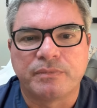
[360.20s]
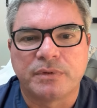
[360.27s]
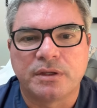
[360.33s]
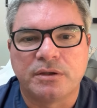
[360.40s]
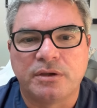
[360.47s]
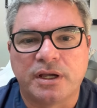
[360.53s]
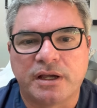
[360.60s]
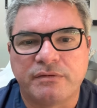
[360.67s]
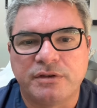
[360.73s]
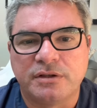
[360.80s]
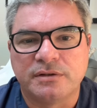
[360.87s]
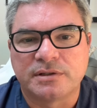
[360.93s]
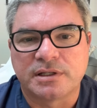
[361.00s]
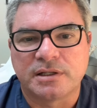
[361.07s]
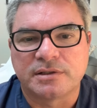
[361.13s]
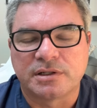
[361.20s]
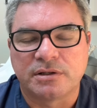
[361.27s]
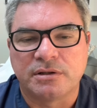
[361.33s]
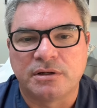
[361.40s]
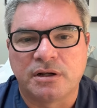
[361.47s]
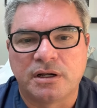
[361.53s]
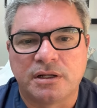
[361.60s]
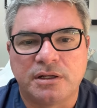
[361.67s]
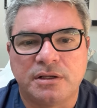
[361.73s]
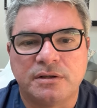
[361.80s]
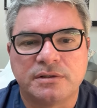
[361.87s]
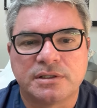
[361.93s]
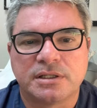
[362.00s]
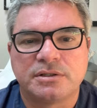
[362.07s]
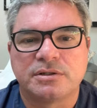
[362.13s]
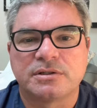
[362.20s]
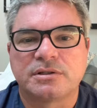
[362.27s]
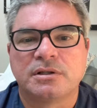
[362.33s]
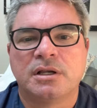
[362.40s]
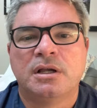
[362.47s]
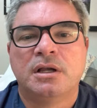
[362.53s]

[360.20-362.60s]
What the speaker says: you have used it, so you know how to use it. Just